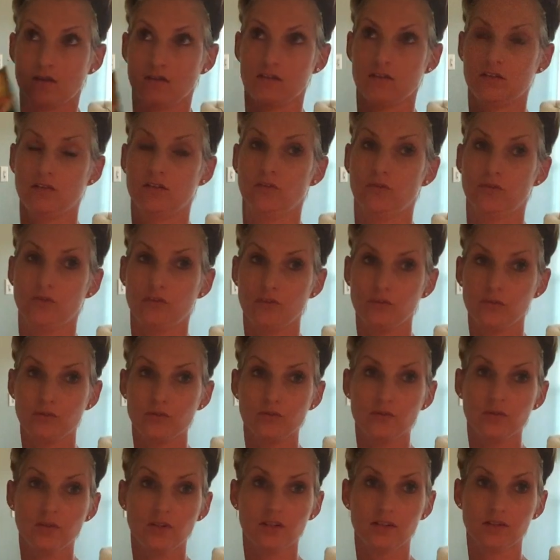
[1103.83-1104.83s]
You
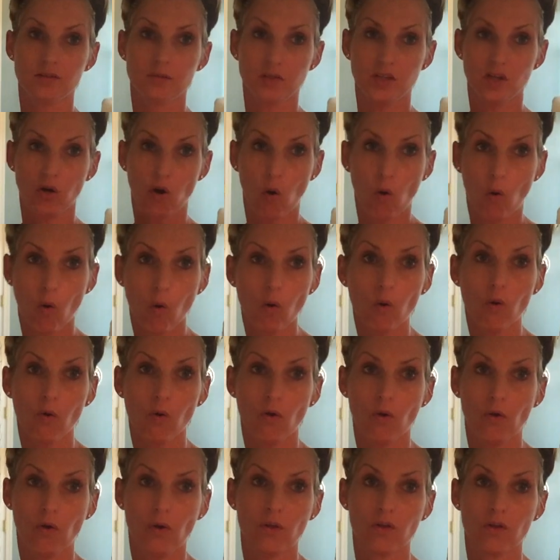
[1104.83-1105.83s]
need to be
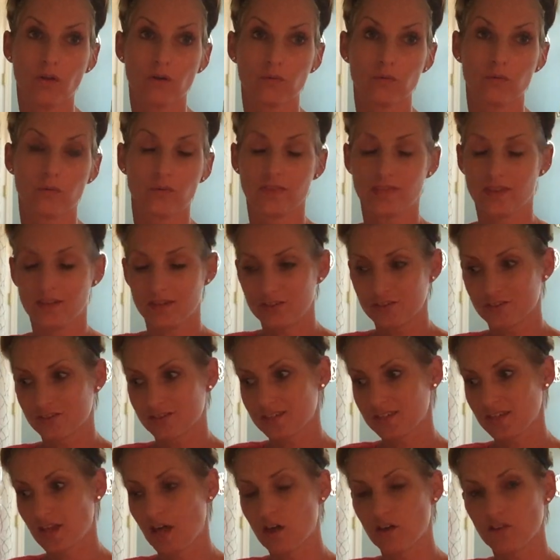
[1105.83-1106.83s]
whole within
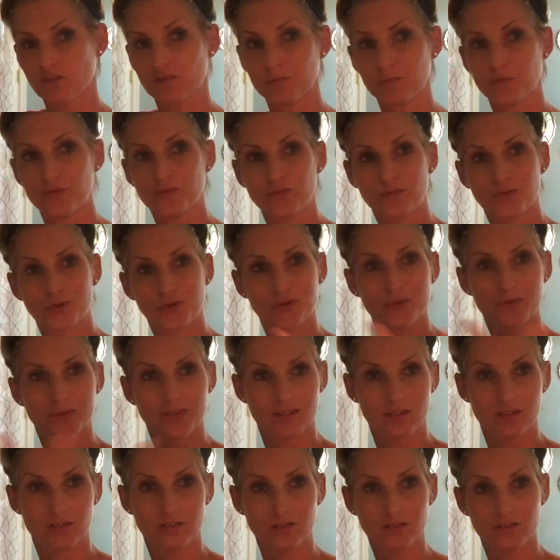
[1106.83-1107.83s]
yourself before you
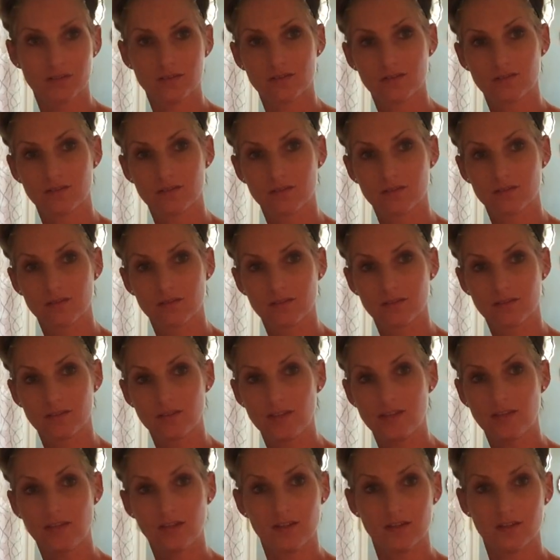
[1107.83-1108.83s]
can
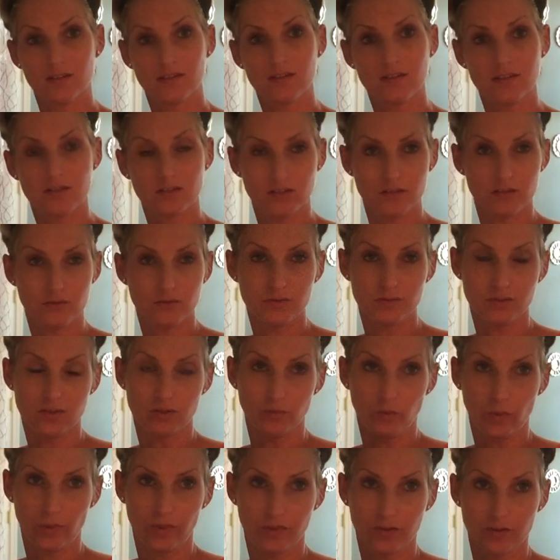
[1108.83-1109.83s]
get into
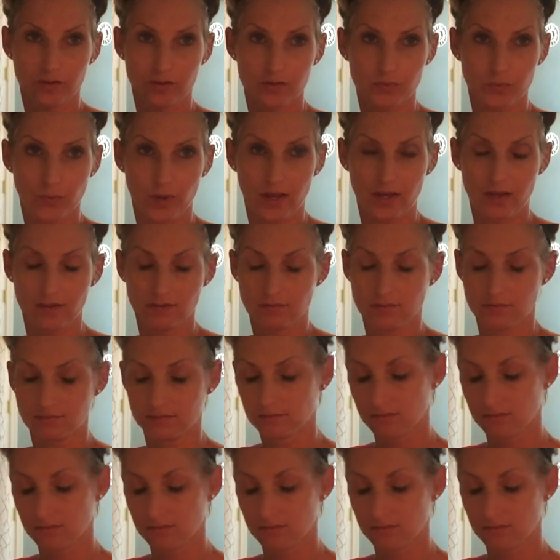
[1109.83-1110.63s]
union with your twin.